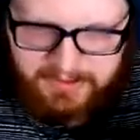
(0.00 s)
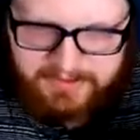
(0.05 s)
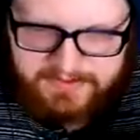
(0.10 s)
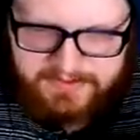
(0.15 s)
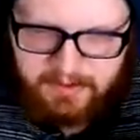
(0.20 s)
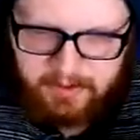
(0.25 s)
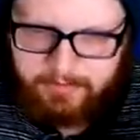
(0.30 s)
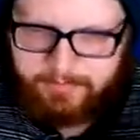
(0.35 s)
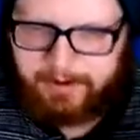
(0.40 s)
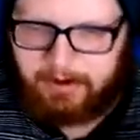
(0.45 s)
gets
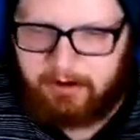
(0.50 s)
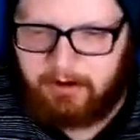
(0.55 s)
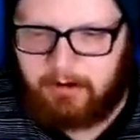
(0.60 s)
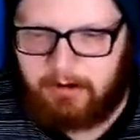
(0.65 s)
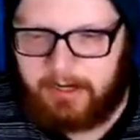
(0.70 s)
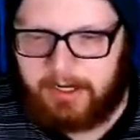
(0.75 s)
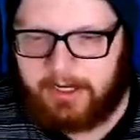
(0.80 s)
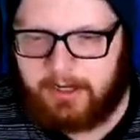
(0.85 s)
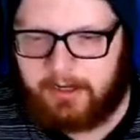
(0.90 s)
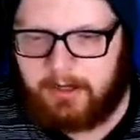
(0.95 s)
Earth Power,
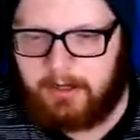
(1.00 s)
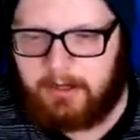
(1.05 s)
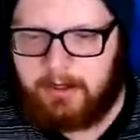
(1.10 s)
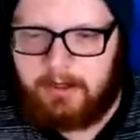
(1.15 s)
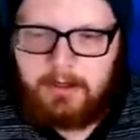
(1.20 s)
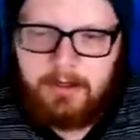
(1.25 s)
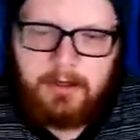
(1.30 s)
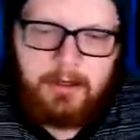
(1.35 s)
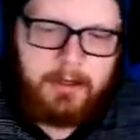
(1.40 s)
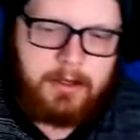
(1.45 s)
right?
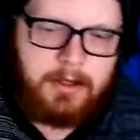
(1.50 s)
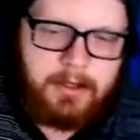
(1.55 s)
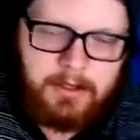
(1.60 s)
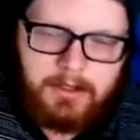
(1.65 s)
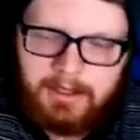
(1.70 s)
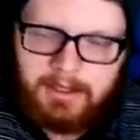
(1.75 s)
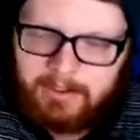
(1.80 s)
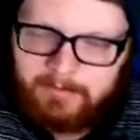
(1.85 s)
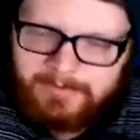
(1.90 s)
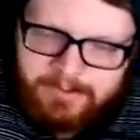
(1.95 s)

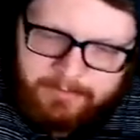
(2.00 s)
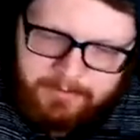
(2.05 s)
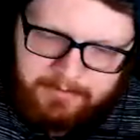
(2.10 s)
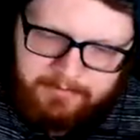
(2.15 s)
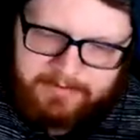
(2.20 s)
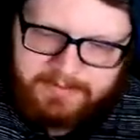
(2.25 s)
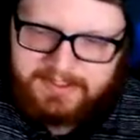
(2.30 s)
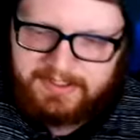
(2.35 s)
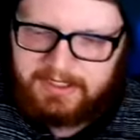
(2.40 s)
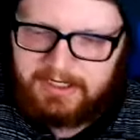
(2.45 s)
Like, I'm assuming
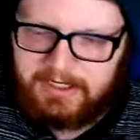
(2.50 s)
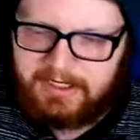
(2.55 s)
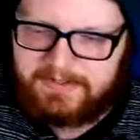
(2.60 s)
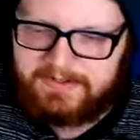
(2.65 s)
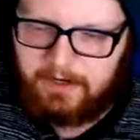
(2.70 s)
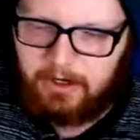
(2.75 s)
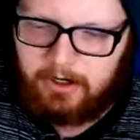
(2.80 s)
Victini gets